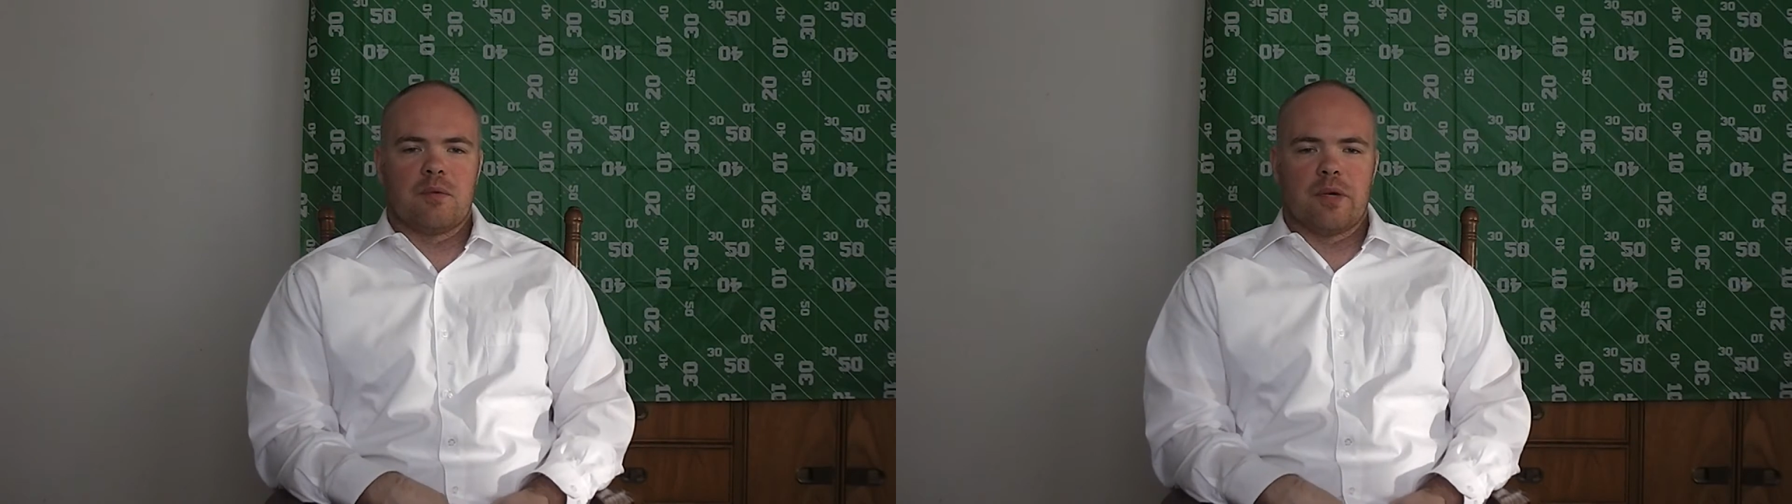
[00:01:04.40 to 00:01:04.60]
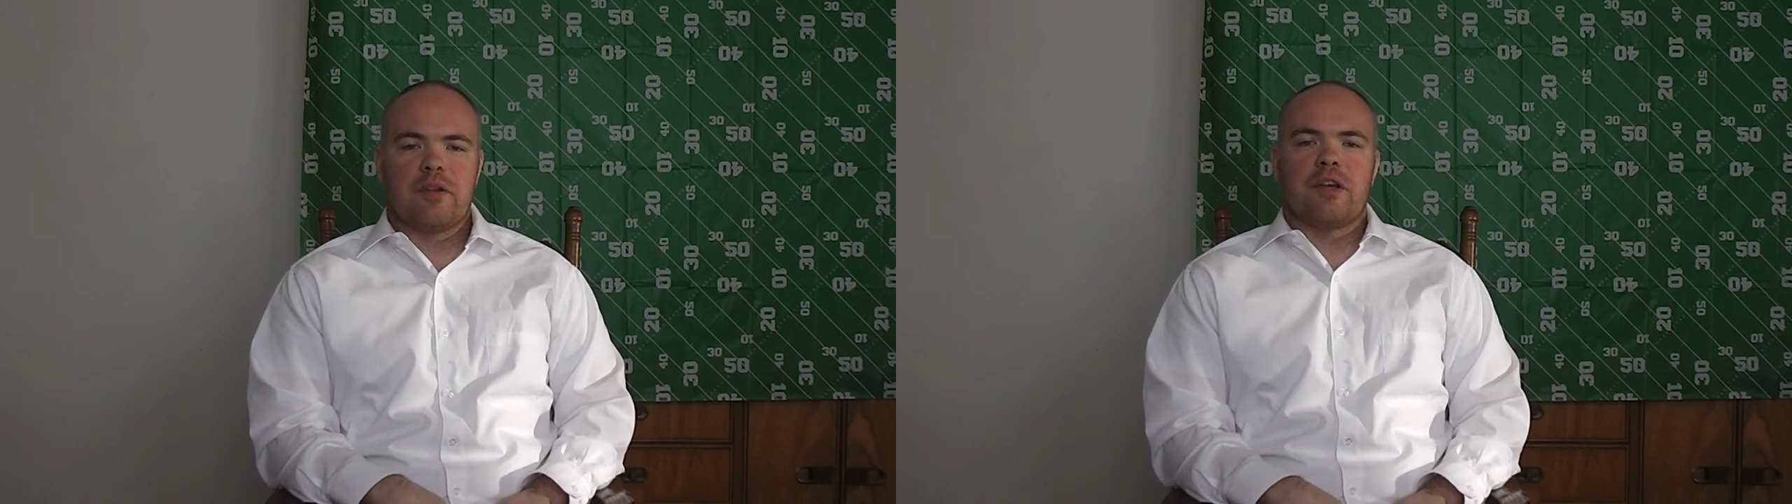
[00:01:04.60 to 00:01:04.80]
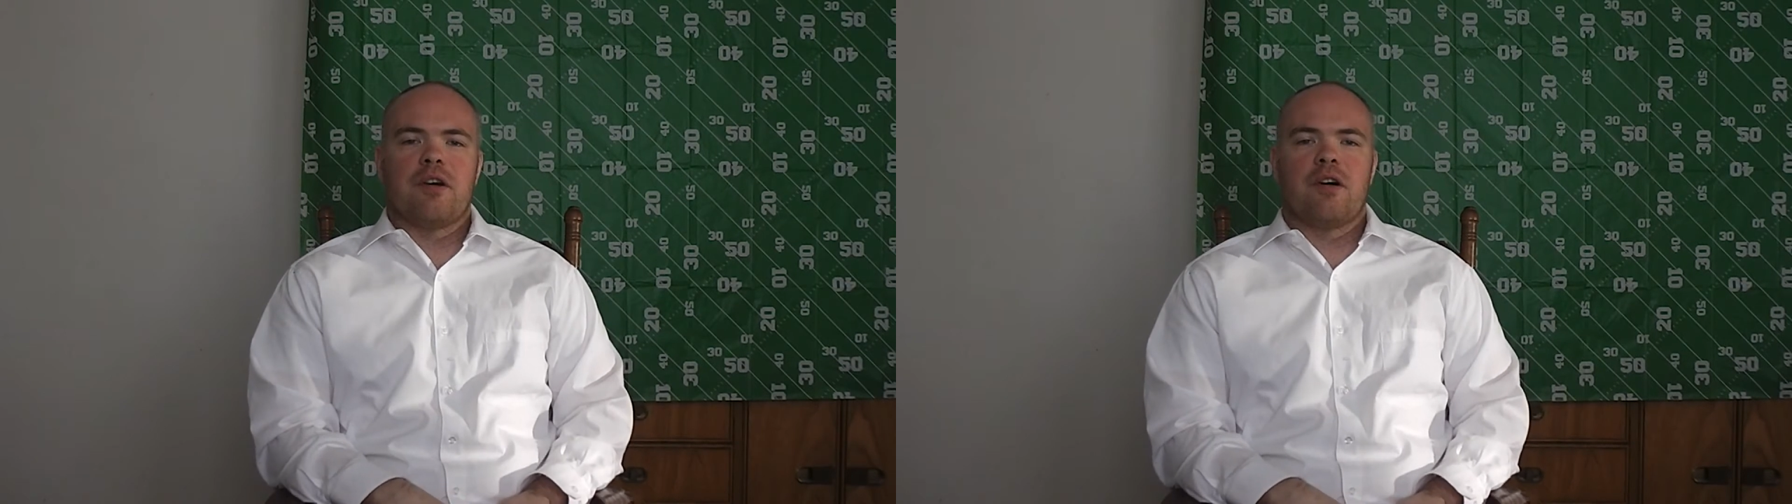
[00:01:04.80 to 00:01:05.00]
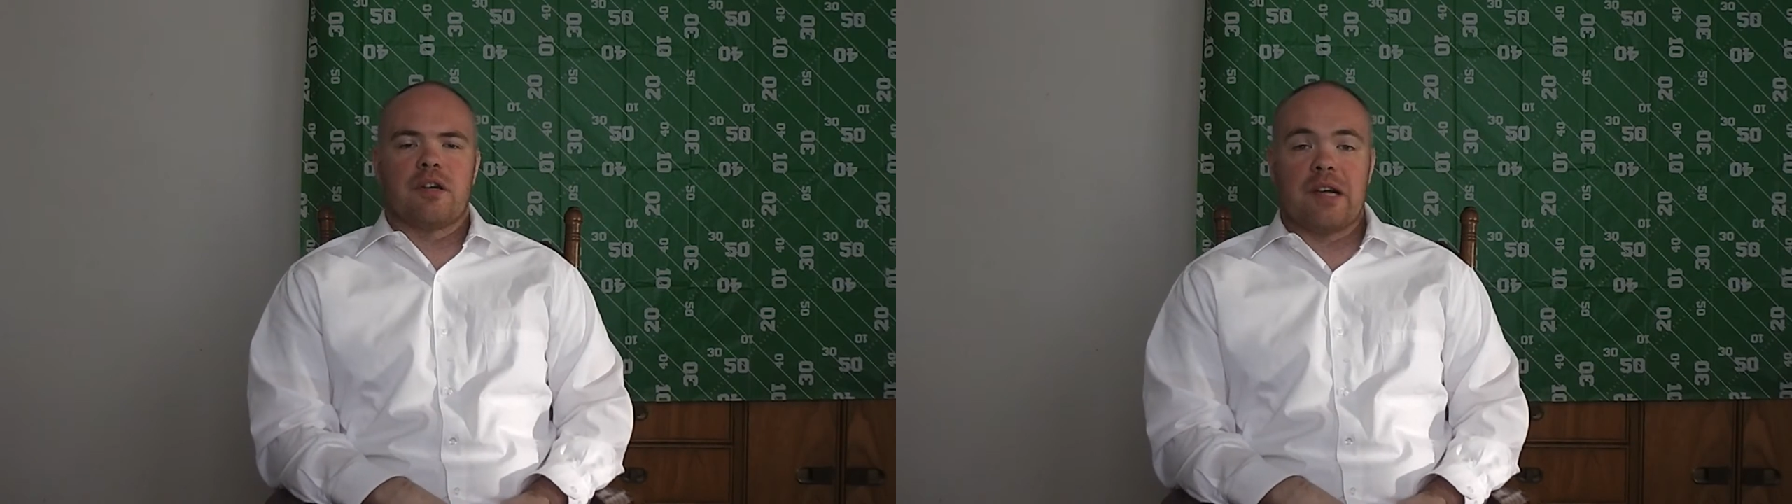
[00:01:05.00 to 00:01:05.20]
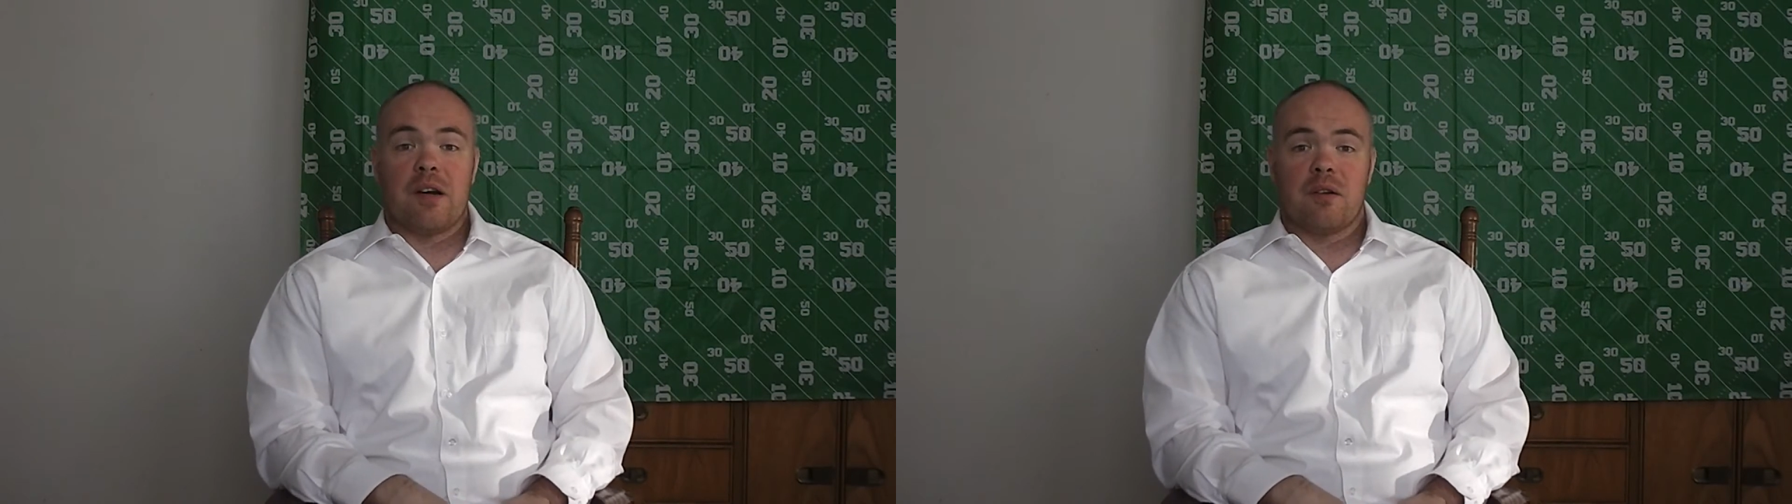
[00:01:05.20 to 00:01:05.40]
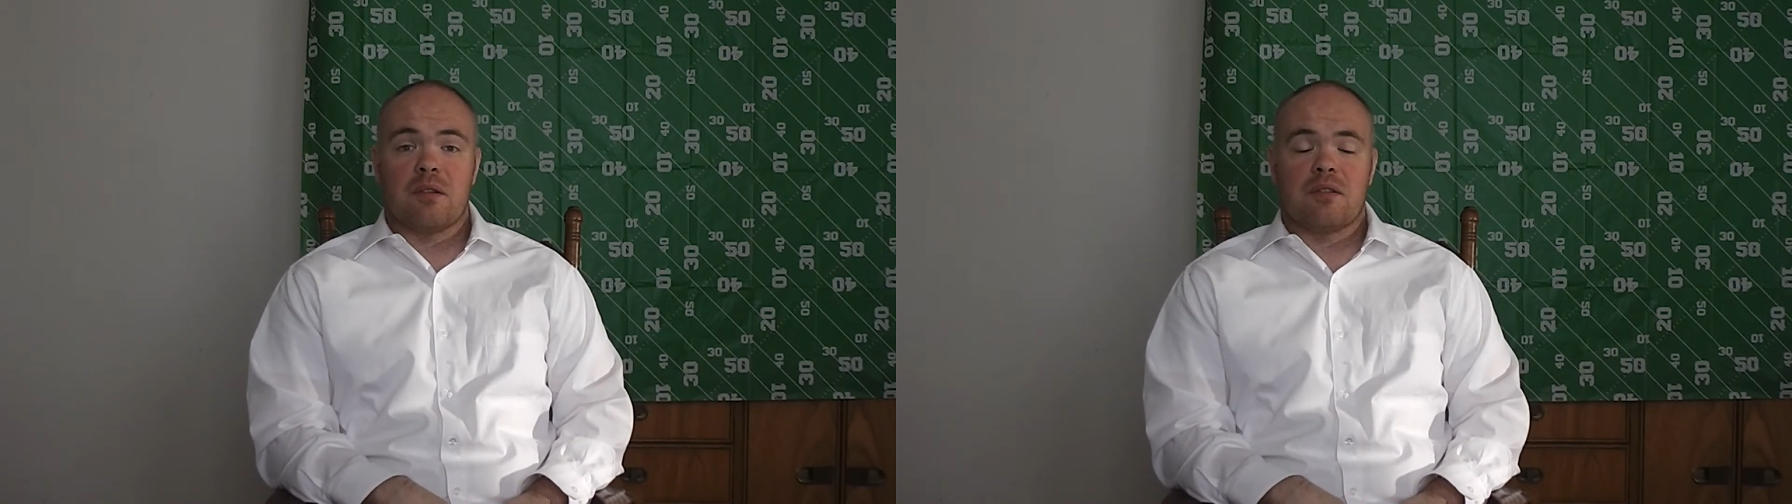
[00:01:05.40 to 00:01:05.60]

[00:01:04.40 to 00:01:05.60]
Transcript: where they are, down